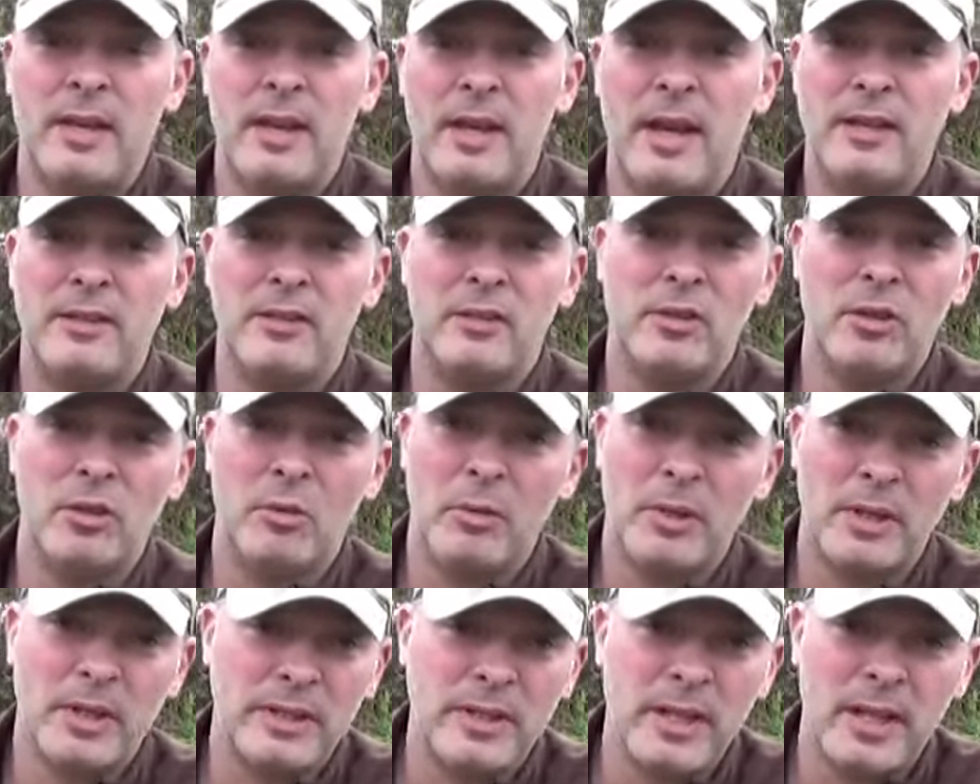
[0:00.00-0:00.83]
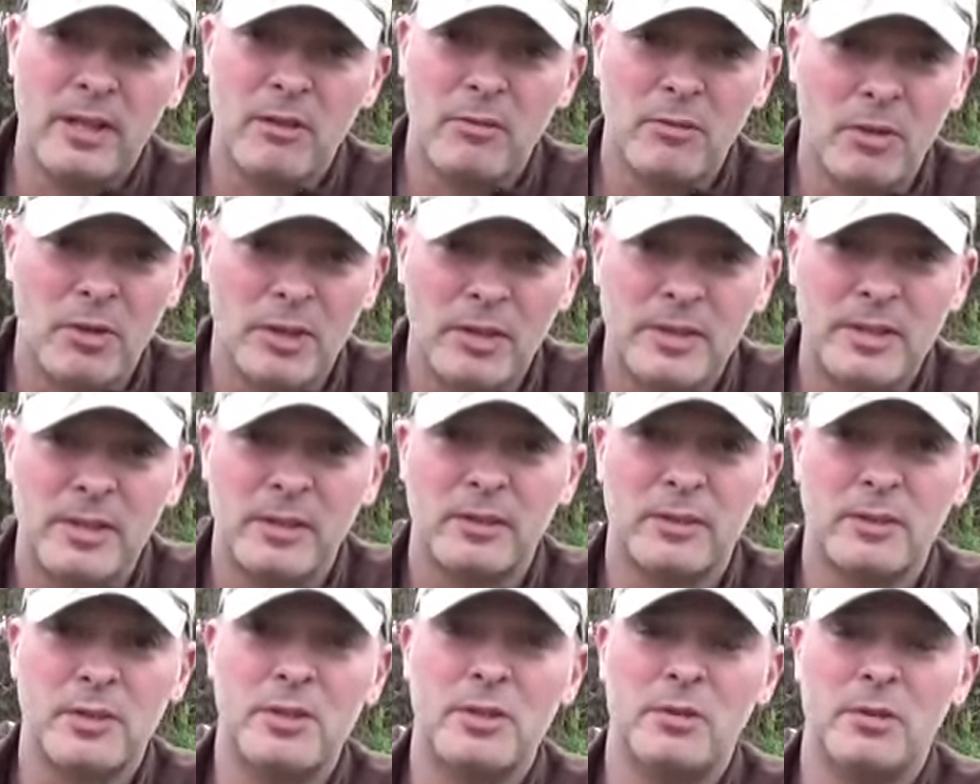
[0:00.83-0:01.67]
and you don't want to take a
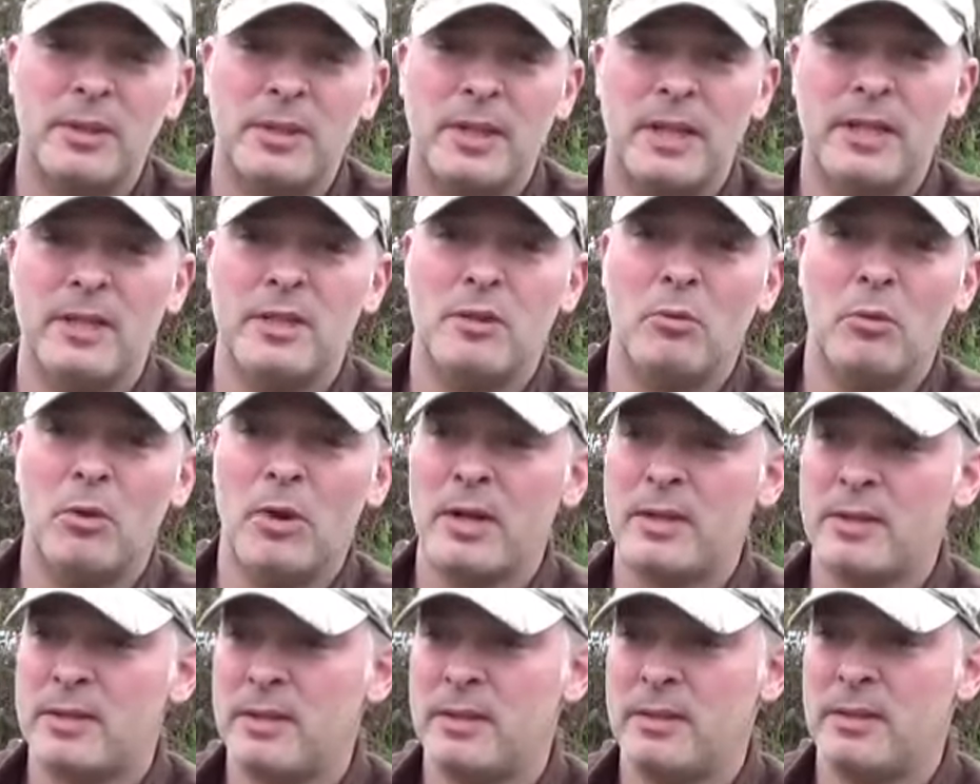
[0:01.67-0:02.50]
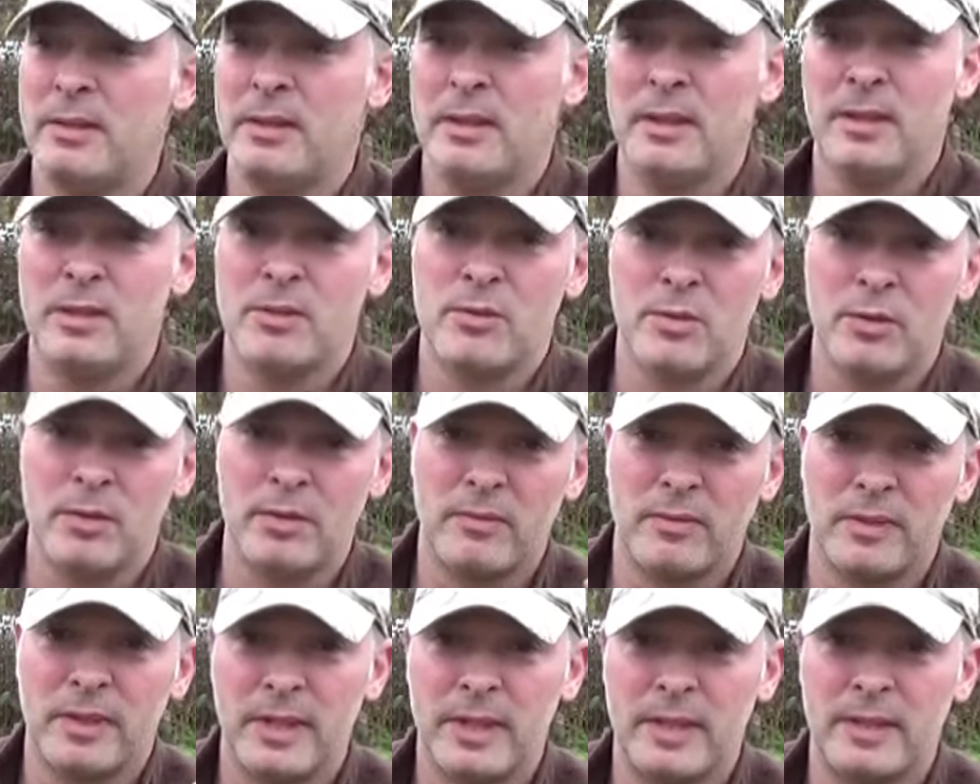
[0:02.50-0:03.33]
rototiller to it, and you want sort
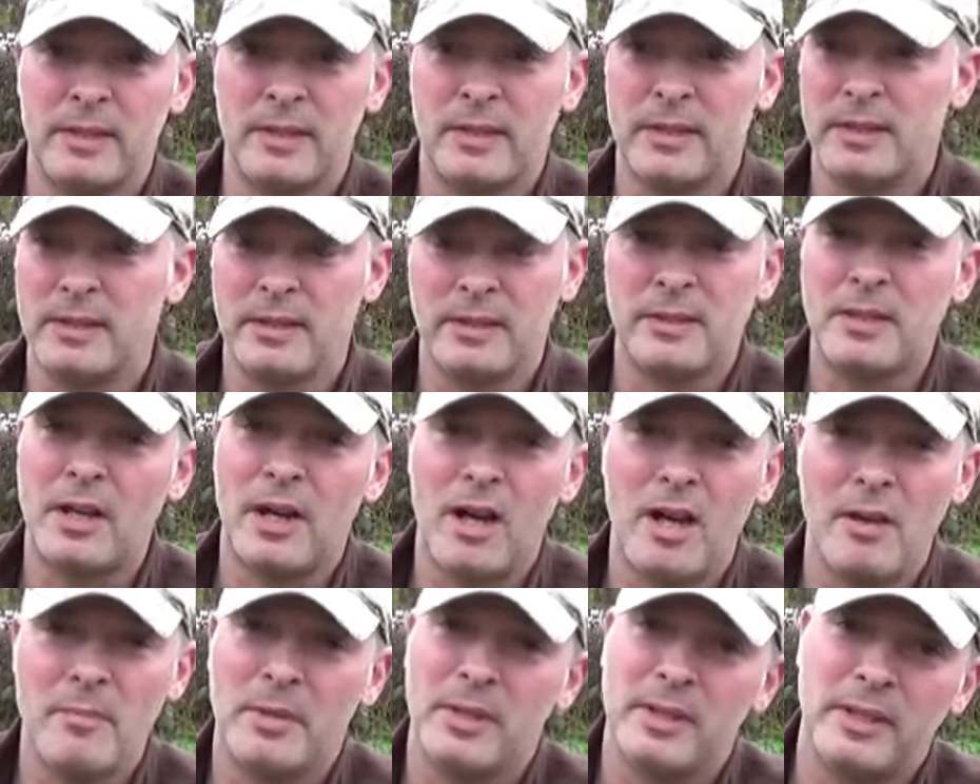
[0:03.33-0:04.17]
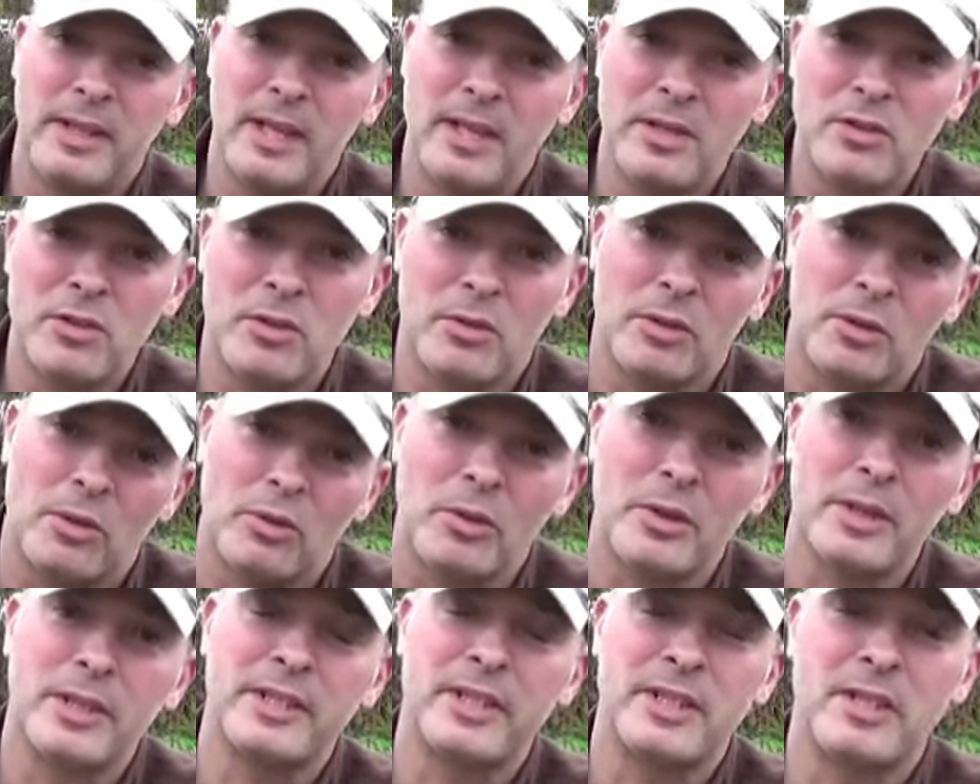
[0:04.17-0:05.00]
of like time and nature and
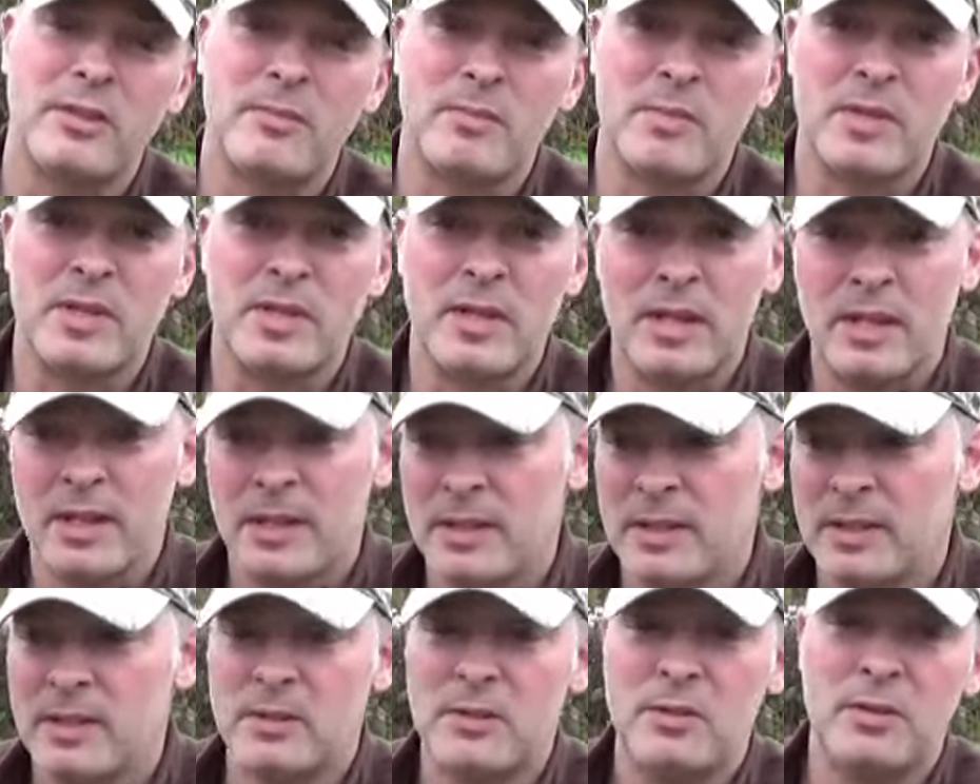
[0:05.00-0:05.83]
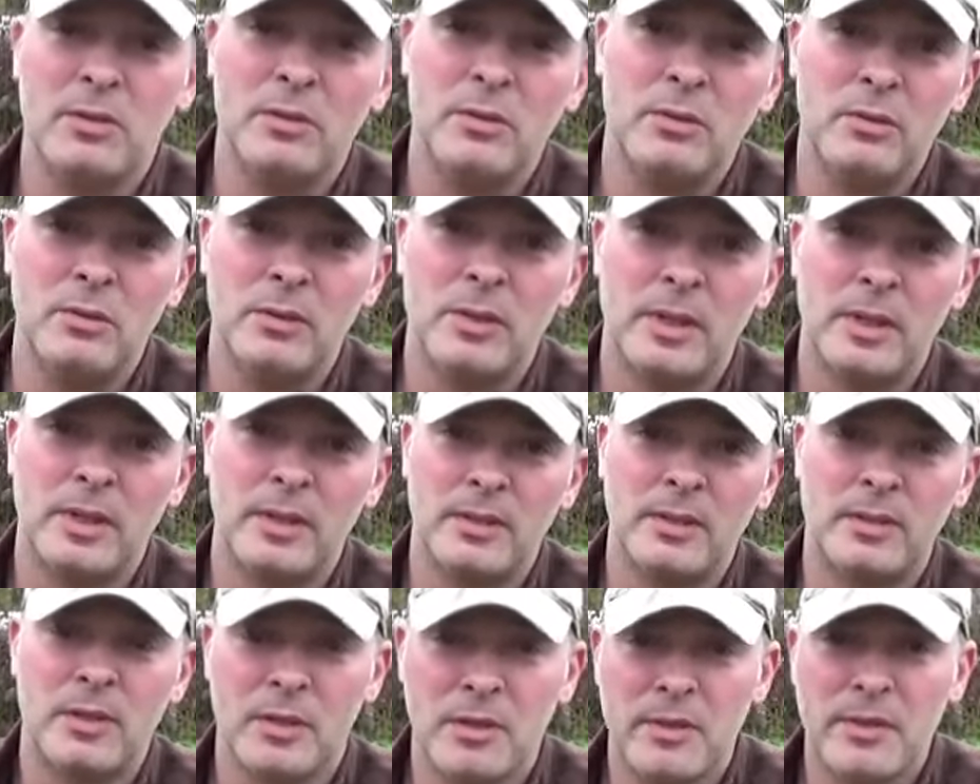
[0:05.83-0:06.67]
organisms to
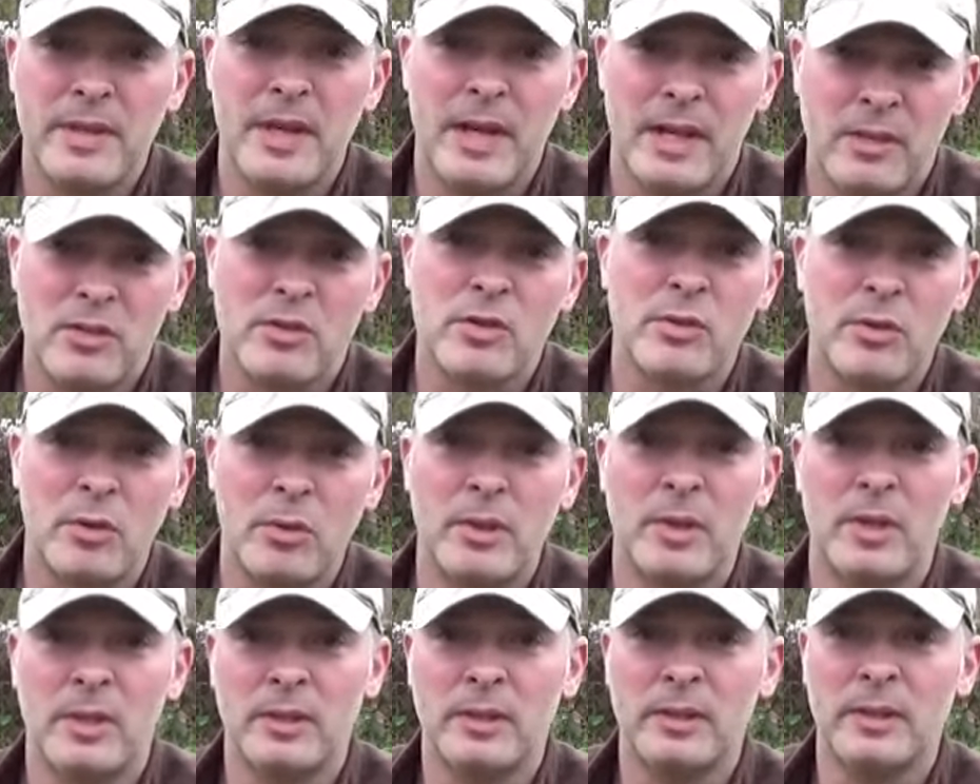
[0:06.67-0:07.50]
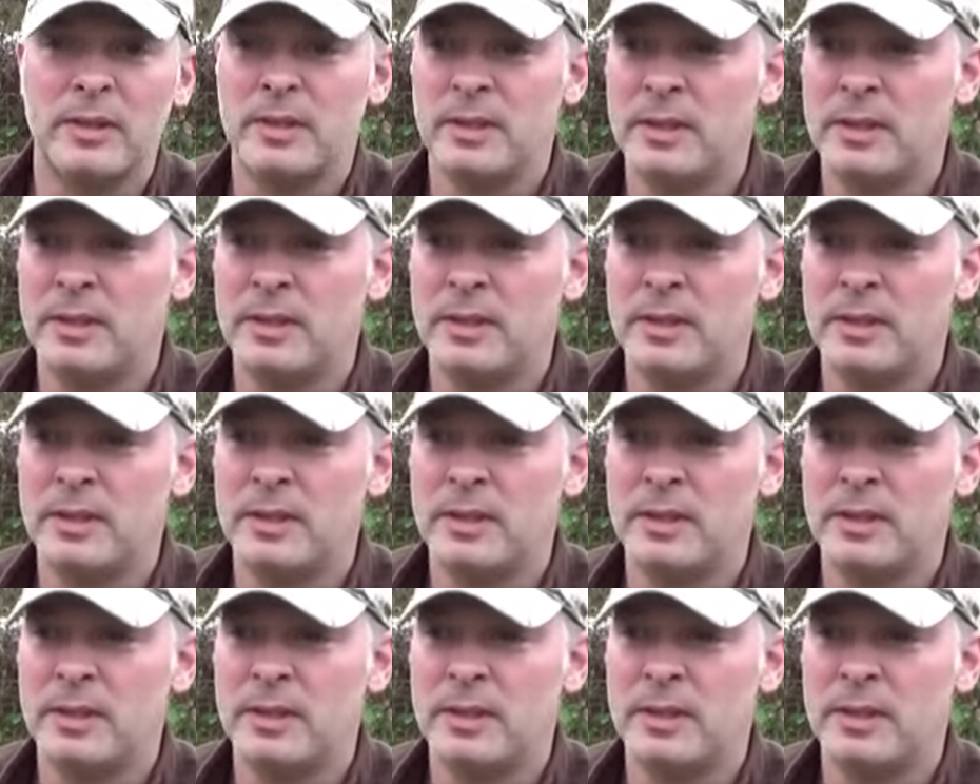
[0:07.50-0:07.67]
turn that soil,